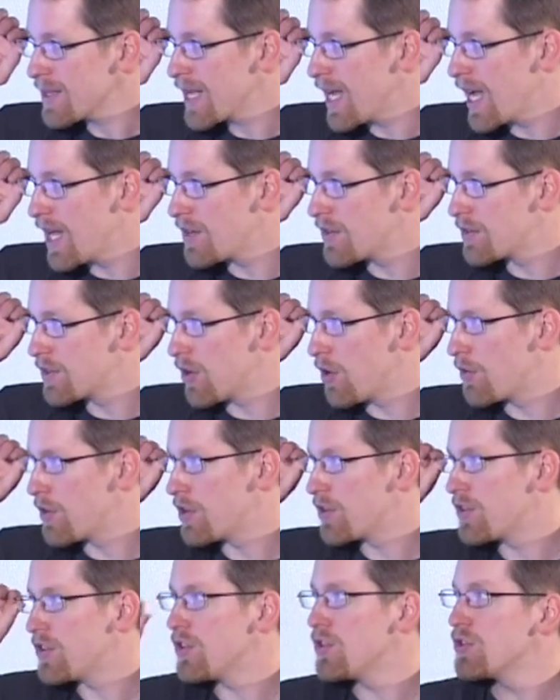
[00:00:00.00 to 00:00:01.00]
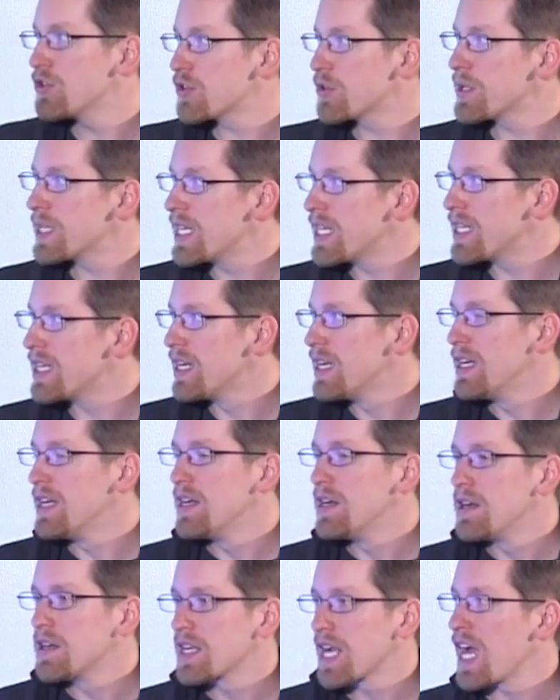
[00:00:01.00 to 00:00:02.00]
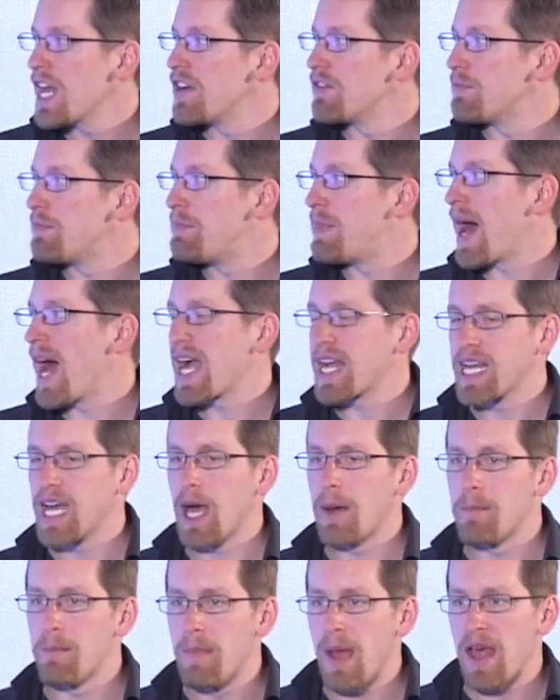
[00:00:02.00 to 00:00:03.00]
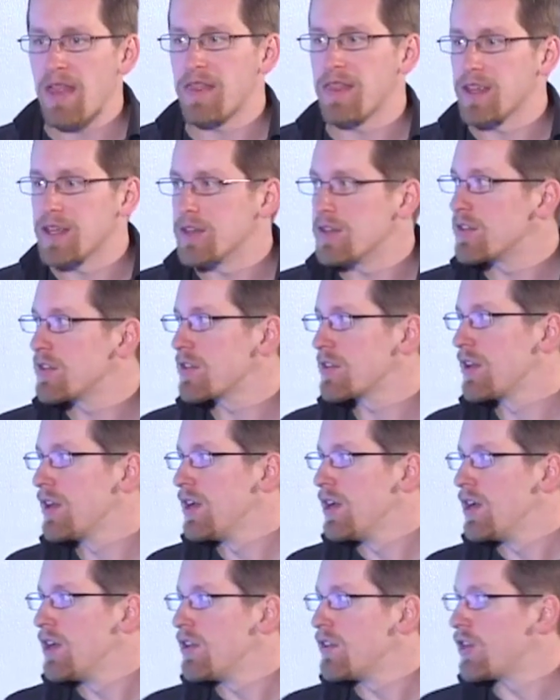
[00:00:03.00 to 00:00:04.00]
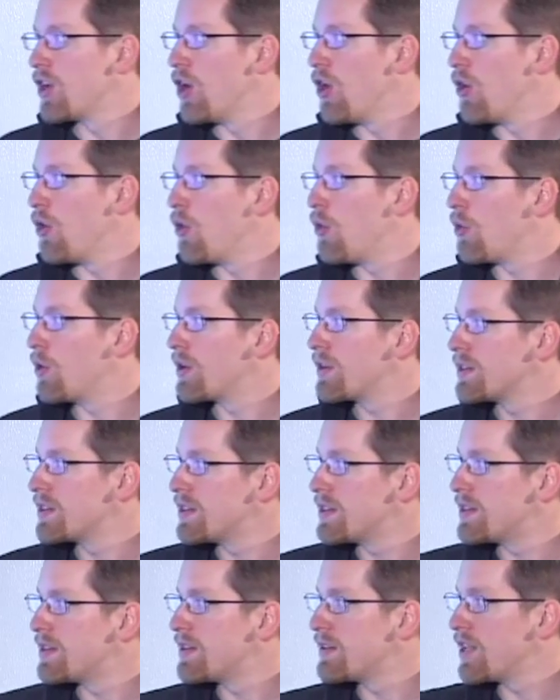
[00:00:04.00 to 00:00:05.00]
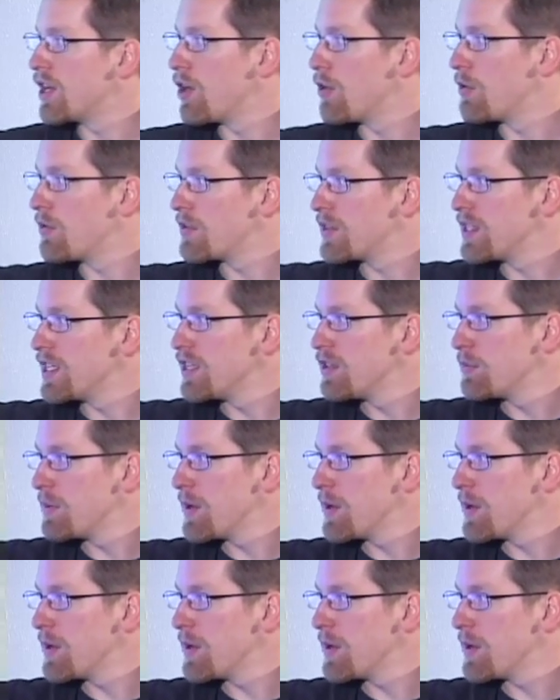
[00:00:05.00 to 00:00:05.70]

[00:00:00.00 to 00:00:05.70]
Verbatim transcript: And so there's usually kind of backup methods. So you know, these